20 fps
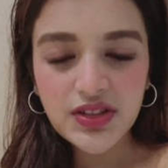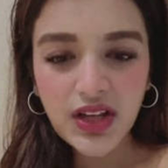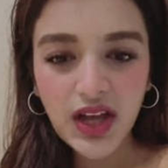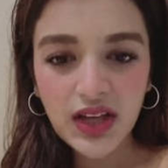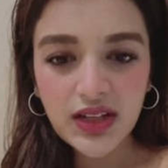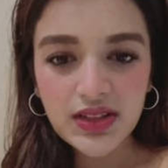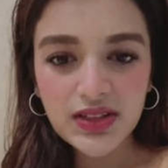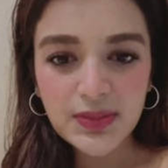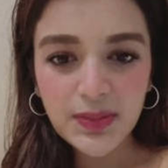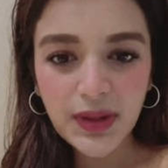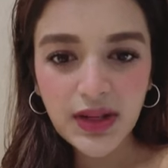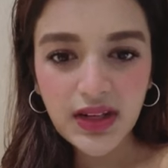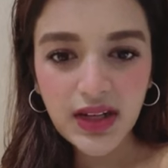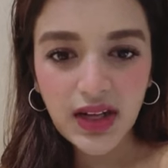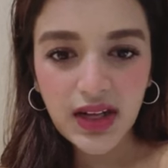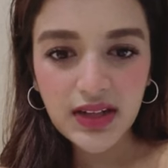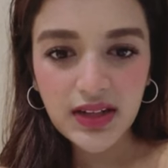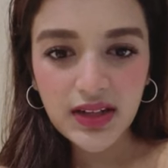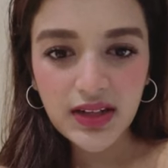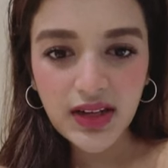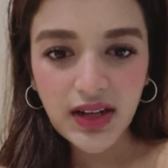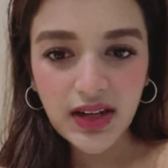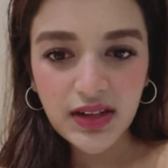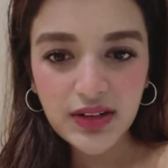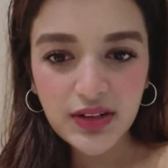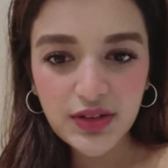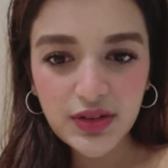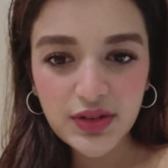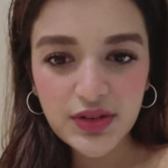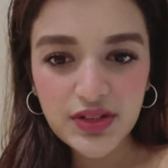Shan is Malayali,
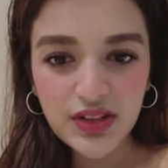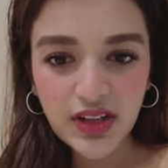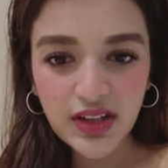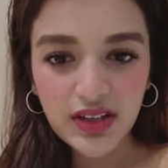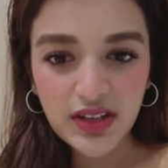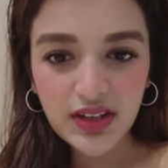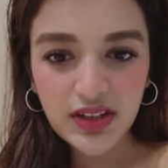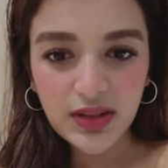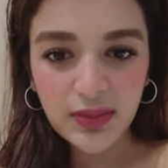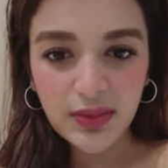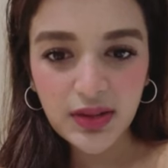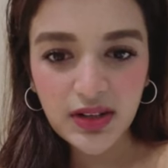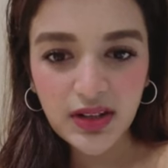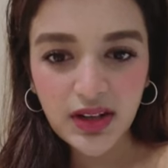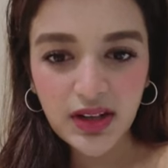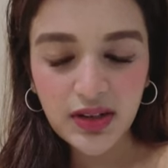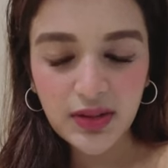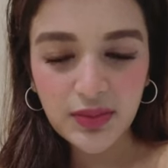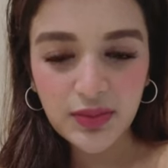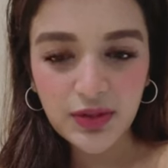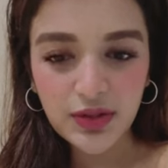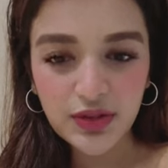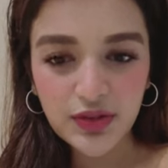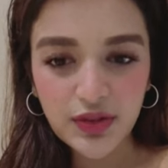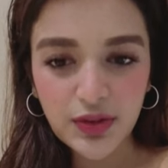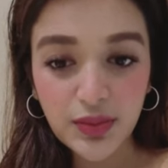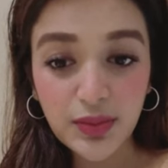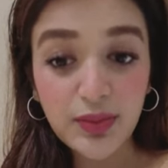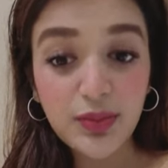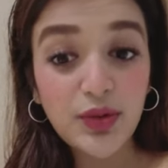right? Did you study any Malayalam?
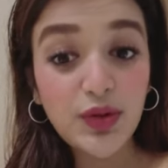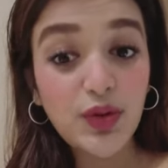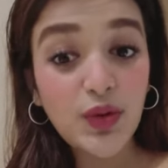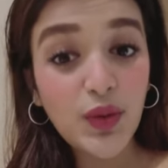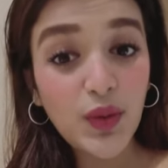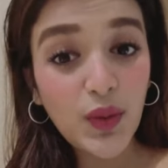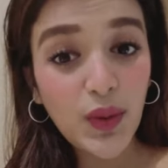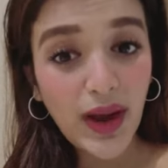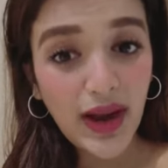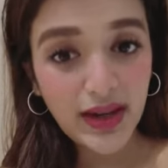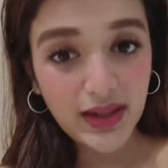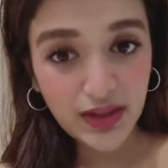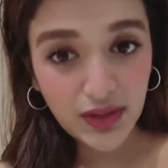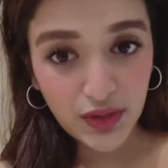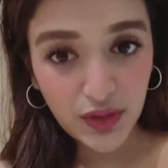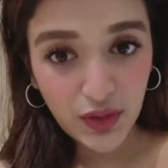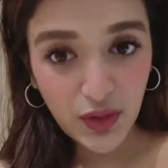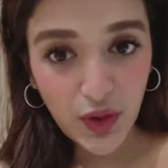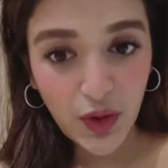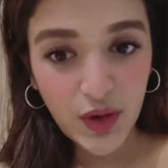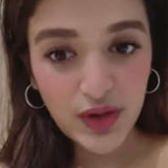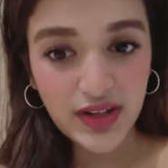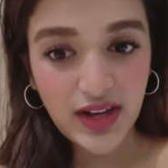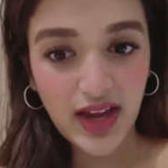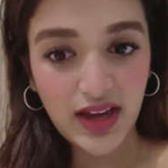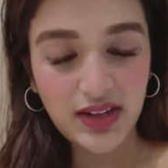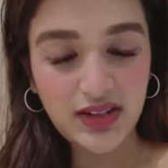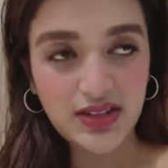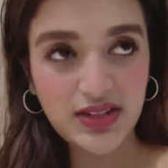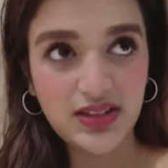So, no, I did not
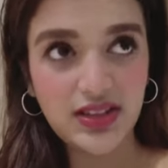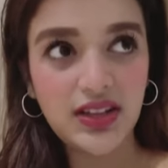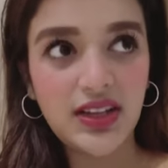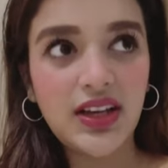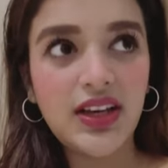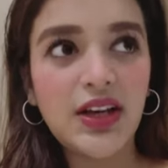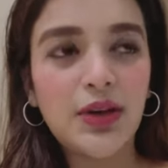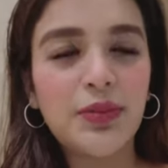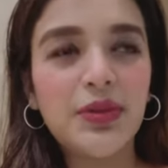actually.